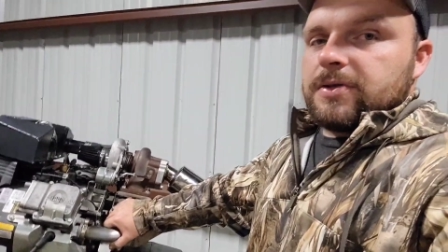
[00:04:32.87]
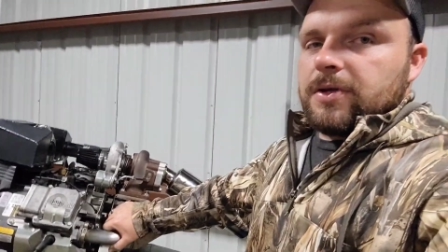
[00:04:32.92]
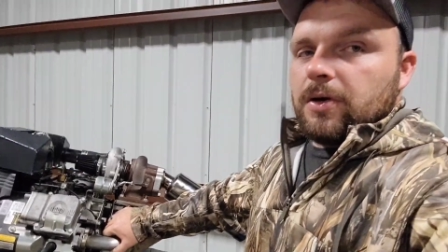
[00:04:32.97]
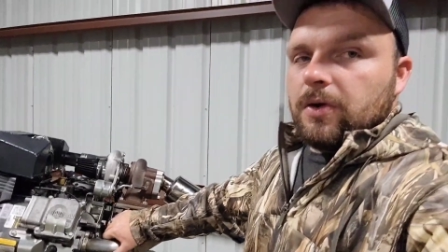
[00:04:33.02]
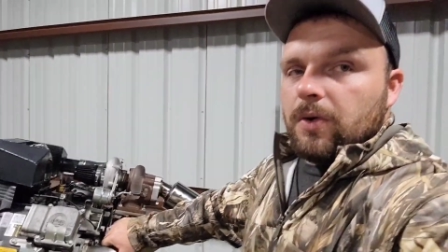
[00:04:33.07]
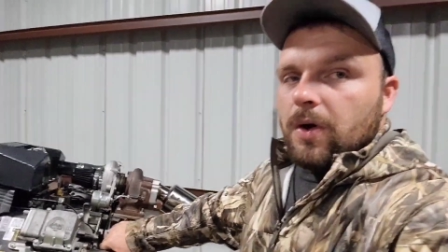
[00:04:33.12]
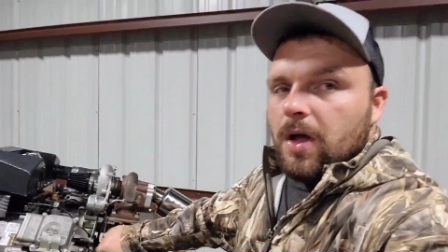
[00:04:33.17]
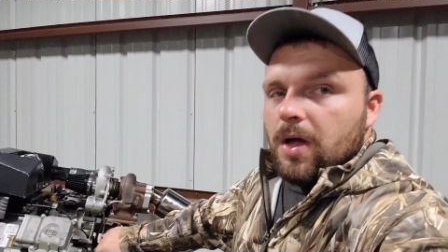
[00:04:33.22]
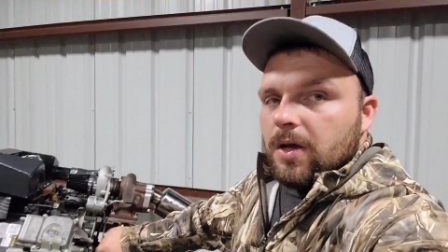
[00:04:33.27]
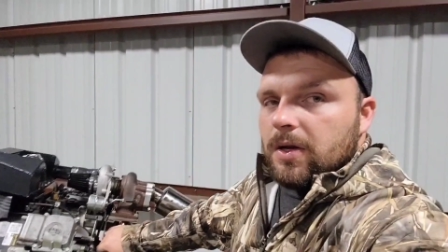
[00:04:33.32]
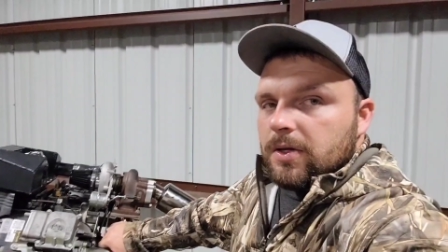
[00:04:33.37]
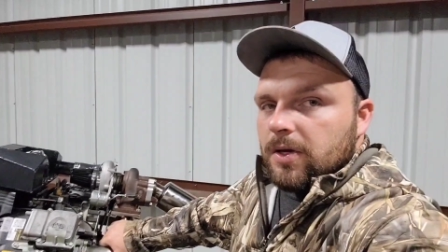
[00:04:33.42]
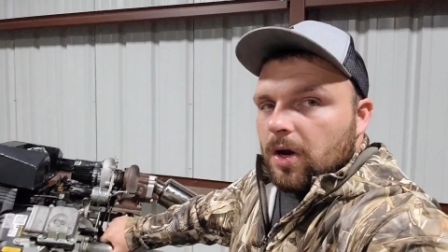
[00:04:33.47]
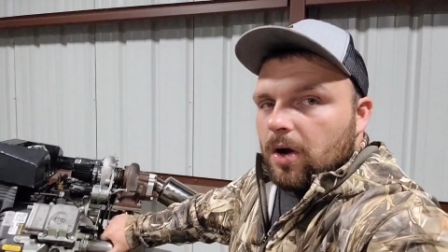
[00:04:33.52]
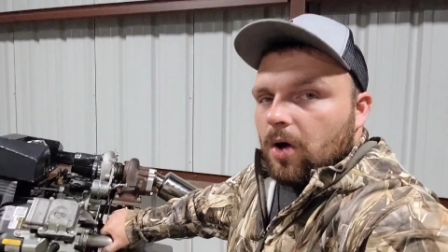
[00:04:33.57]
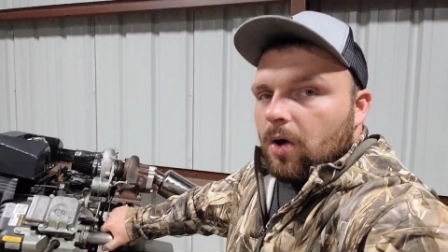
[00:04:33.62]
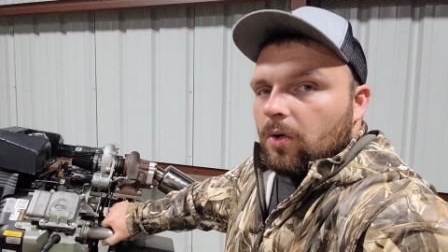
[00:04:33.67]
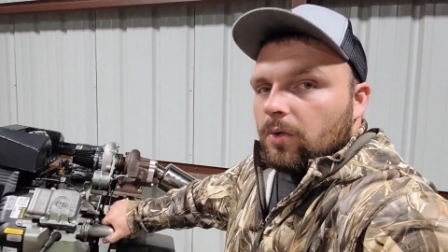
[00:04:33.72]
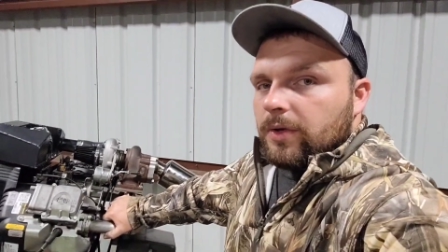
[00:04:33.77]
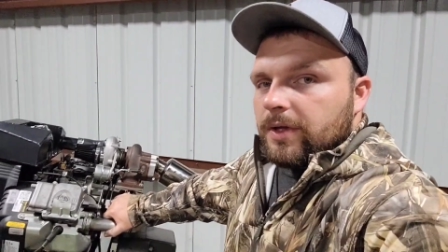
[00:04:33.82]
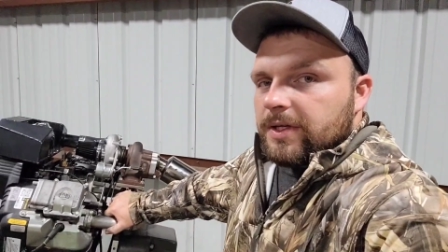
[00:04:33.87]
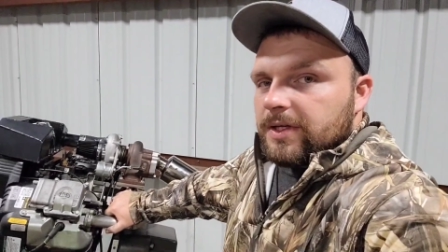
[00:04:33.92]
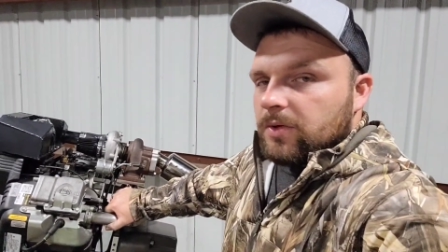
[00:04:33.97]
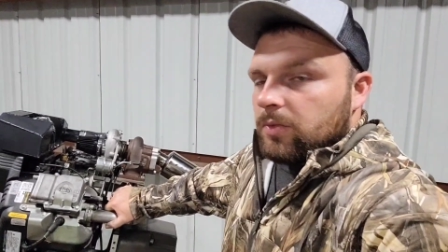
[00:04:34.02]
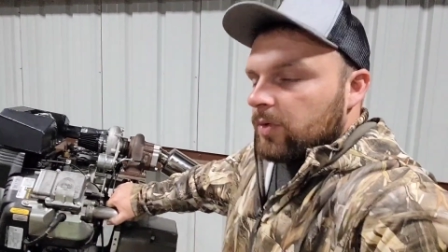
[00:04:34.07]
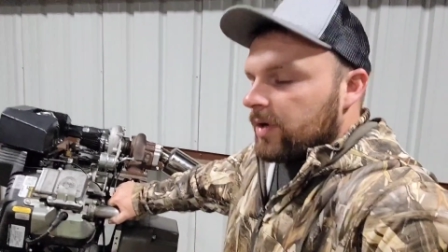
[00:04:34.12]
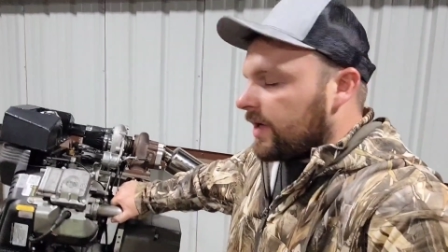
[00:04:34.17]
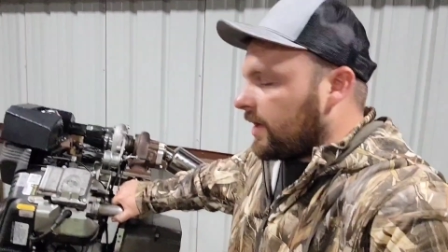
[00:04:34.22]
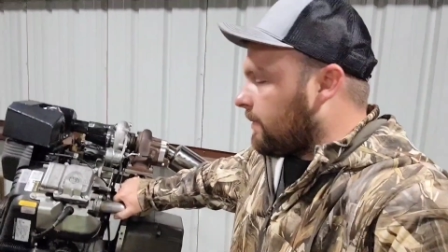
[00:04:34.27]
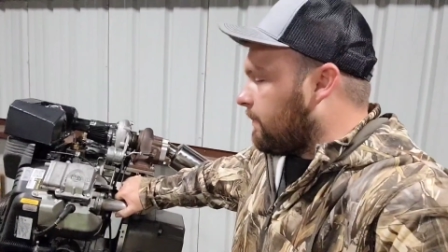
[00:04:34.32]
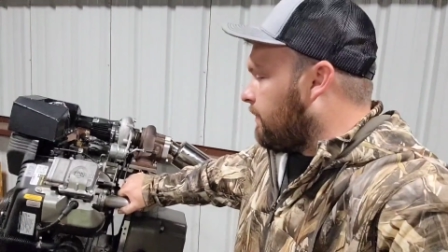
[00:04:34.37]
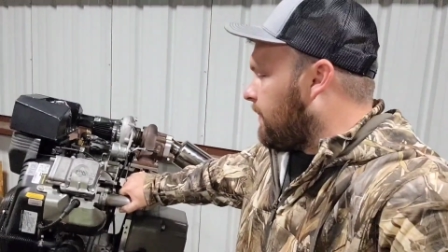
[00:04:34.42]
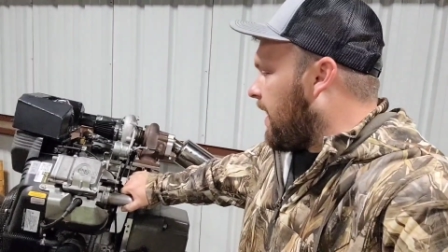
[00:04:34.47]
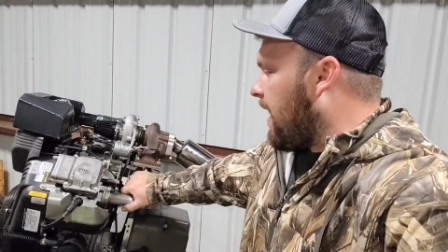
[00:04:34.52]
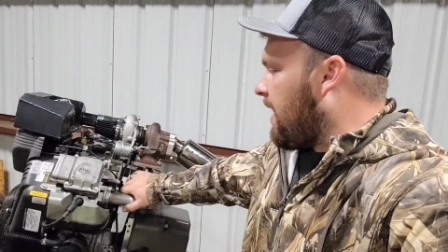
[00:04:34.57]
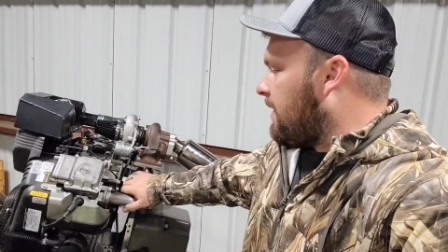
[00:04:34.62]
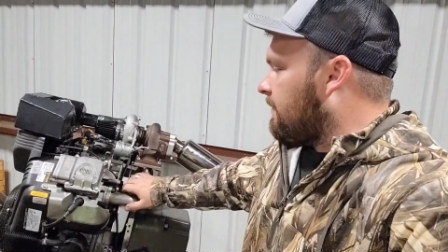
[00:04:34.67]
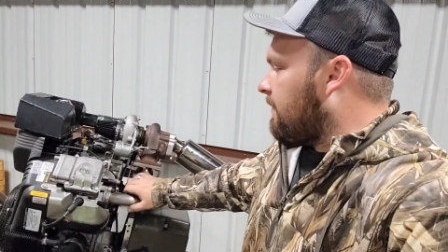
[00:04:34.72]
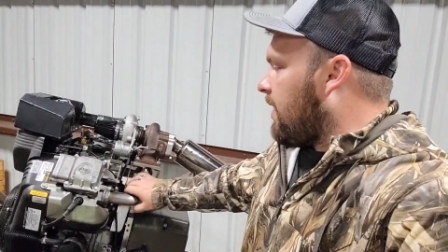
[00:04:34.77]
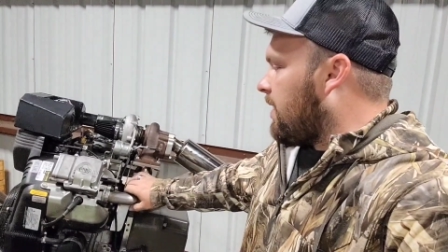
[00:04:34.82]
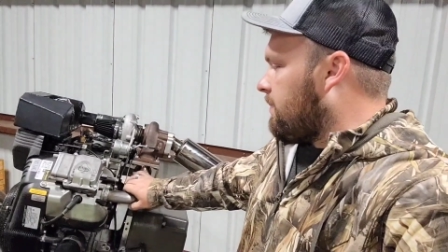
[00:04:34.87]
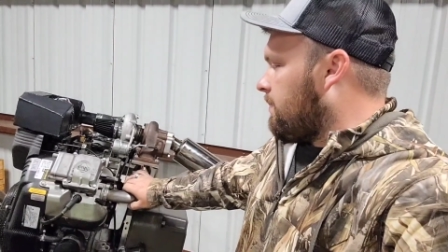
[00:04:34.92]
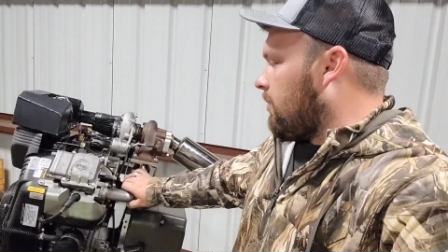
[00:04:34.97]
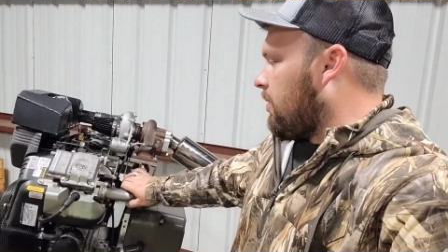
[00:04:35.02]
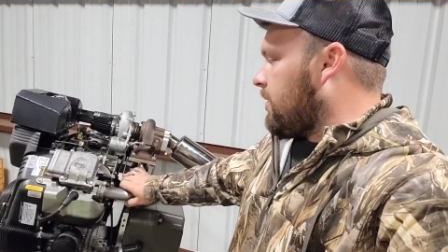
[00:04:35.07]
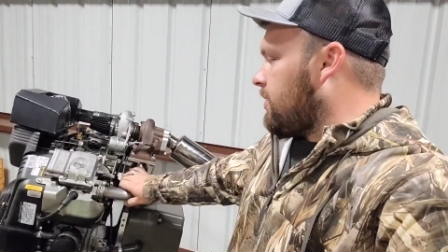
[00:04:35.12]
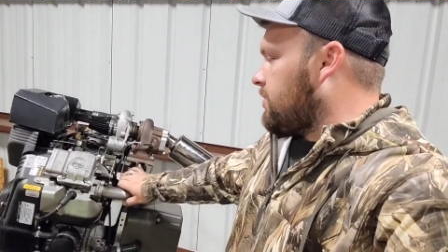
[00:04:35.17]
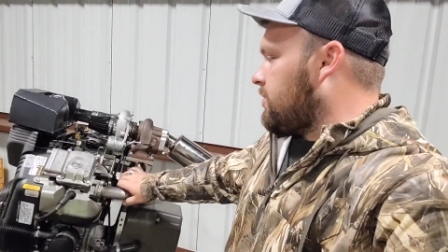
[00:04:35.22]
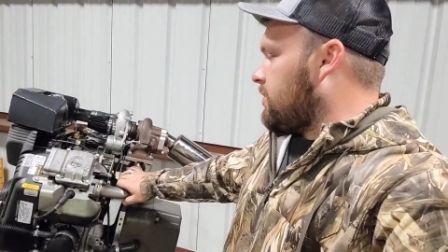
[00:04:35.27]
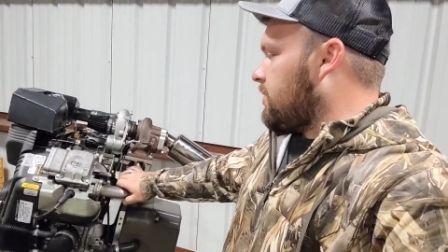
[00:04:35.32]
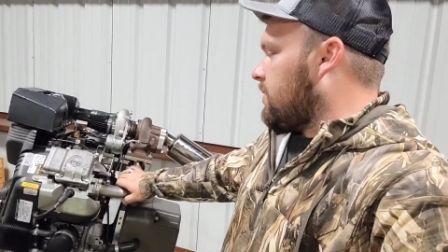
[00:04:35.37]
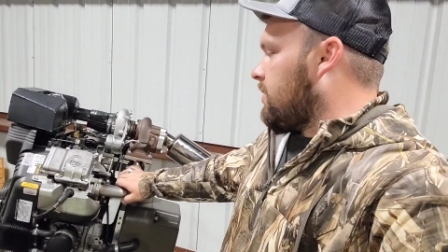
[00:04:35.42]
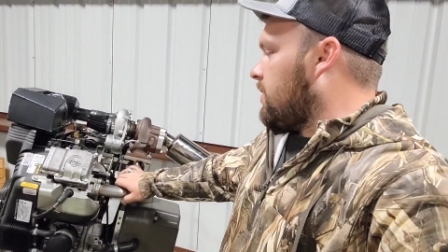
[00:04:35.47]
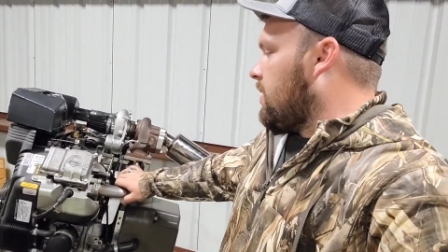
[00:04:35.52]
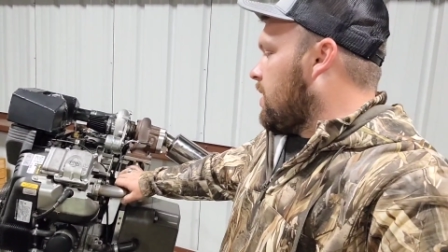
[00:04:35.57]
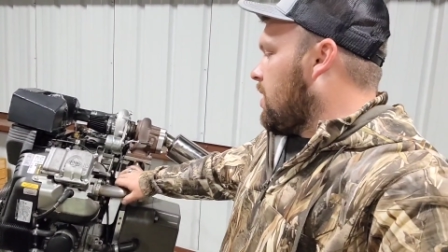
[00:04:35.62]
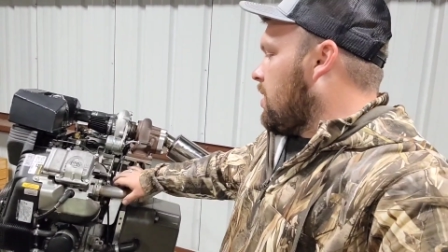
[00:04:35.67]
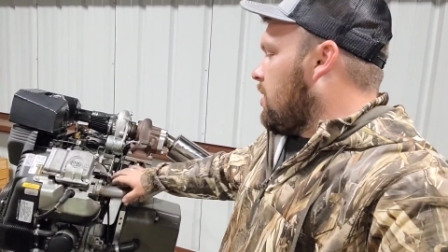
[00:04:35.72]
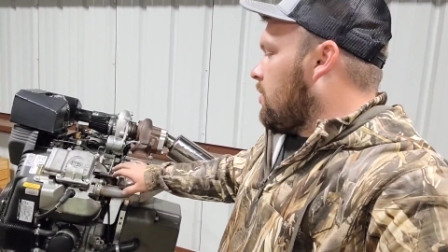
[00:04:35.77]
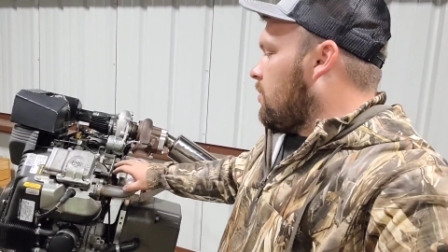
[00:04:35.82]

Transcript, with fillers: So not only did we combat vibration,